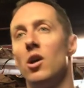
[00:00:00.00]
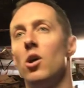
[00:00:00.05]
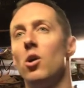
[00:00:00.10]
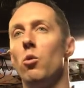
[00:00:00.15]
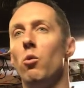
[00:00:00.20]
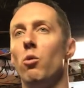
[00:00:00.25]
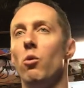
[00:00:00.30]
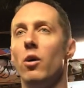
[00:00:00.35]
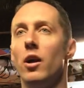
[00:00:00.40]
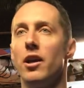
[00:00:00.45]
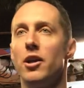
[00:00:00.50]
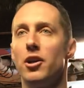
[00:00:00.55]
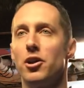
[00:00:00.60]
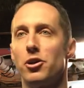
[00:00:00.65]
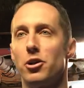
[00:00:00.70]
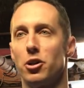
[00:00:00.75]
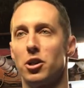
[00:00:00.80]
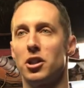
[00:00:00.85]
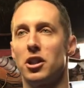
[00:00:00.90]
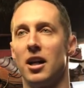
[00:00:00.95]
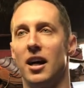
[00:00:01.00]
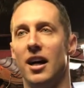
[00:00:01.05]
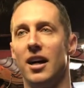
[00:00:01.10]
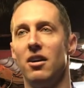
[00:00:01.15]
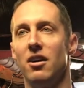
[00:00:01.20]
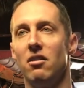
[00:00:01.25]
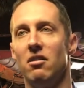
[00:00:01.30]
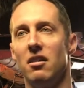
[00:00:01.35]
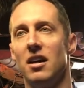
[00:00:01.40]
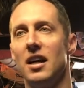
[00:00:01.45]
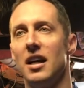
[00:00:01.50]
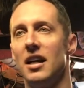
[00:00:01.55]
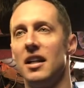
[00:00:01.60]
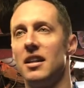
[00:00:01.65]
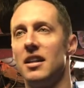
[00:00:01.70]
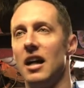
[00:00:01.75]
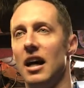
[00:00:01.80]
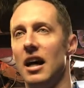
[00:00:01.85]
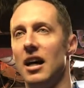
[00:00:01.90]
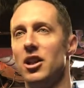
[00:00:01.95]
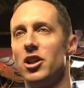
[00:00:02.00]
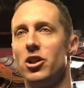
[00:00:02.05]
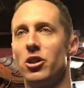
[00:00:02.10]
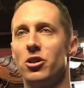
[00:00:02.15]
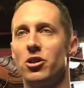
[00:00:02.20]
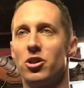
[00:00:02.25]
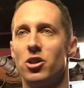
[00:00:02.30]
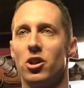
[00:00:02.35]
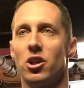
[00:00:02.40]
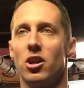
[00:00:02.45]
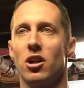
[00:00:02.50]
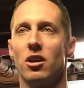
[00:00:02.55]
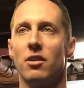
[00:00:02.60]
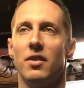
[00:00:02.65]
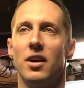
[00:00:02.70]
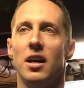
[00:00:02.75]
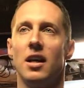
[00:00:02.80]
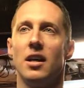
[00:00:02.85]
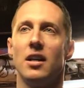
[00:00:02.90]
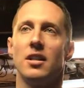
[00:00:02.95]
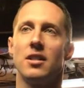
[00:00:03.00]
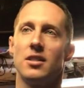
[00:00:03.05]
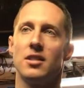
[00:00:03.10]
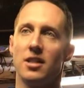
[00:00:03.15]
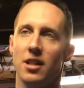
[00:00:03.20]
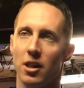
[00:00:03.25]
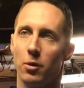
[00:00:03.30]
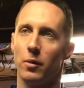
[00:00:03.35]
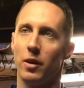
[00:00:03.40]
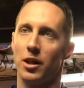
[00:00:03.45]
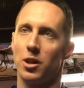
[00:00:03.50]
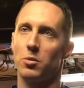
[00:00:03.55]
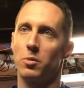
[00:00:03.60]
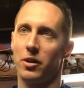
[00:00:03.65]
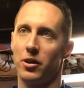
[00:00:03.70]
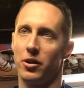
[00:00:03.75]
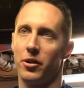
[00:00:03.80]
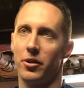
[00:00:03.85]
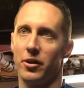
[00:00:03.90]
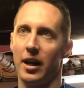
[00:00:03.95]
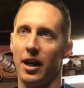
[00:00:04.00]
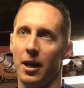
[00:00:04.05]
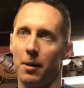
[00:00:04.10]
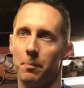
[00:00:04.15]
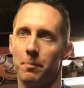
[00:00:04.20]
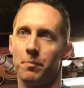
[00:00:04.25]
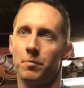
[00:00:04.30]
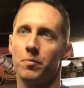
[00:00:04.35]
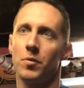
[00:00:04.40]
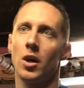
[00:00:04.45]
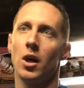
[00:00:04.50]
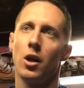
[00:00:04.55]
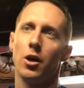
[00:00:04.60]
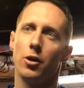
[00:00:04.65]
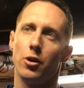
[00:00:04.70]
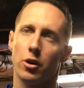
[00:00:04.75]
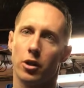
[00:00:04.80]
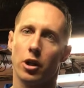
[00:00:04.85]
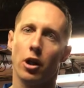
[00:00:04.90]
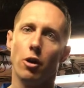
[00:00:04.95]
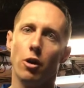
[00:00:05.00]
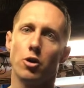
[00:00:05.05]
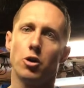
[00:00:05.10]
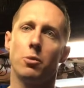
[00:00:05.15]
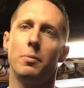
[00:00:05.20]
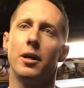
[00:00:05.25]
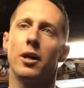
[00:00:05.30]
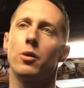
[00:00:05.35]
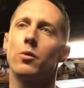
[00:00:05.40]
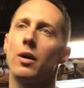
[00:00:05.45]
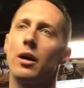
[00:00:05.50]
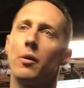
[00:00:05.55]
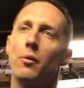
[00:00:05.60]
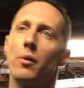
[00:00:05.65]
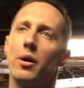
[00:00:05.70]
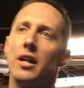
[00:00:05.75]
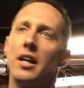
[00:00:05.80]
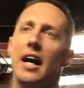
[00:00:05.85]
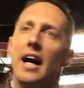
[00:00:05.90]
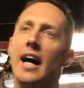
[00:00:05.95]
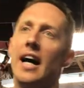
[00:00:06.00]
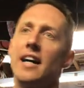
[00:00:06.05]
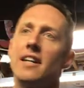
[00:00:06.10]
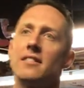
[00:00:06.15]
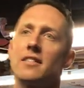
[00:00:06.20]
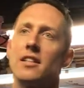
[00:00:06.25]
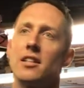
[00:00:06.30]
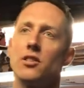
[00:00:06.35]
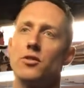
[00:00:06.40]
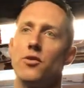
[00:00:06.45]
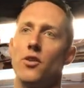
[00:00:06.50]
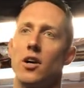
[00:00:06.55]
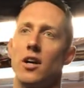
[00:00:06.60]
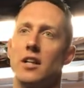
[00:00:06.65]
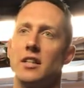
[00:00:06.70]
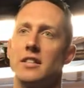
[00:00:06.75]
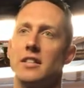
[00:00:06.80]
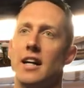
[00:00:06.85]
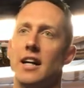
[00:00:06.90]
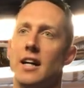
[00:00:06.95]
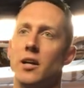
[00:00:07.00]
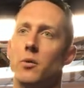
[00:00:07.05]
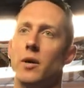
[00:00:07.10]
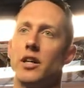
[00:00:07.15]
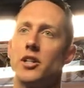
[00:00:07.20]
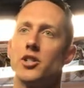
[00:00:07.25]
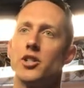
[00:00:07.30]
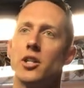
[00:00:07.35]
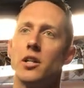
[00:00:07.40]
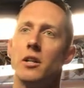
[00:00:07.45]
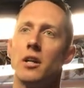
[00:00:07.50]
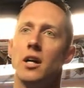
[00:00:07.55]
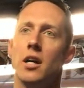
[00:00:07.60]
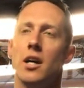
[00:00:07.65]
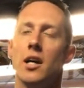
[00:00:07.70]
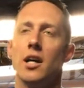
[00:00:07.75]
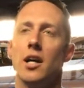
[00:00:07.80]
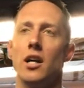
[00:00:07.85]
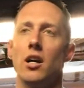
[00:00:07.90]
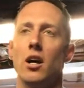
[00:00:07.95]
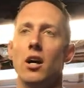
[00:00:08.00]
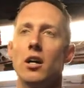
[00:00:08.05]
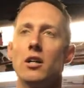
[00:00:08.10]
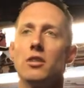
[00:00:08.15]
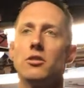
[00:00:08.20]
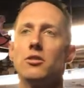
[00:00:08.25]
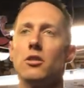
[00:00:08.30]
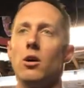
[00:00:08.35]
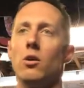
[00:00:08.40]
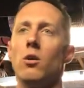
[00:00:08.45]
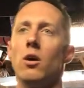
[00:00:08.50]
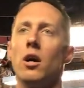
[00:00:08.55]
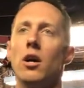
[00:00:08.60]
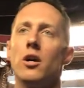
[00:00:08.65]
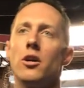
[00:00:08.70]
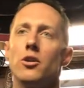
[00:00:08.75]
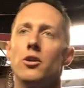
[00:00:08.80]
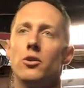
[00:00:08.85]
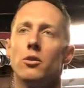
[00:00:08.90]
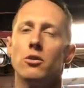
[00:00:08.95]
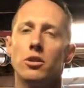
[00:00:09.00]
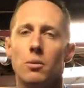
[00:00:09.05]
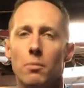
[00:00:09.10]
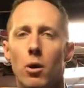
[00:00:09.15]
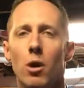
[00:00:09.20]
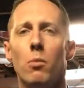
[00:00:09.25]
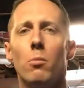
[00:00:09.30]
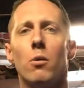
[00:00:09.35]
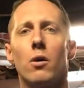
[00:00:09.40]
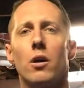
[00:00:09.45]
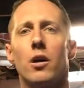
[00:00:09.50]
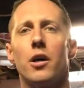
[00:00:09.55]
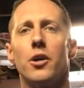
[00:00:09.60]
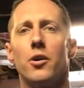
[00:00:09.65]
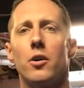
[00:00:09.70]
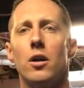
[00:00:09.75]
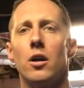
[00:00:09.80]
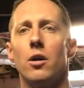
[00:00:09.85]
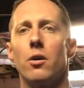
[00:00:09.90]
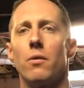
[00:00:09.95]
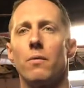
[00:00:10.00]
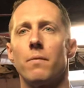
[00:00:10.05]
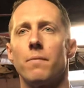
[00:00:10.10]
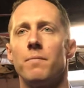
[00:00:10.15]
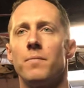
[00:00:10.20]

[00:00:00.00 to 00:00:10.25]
What is your style and does your serve sequence with your game? Your coach would be a great one to ask as far as that question. And also, do some homework on your own.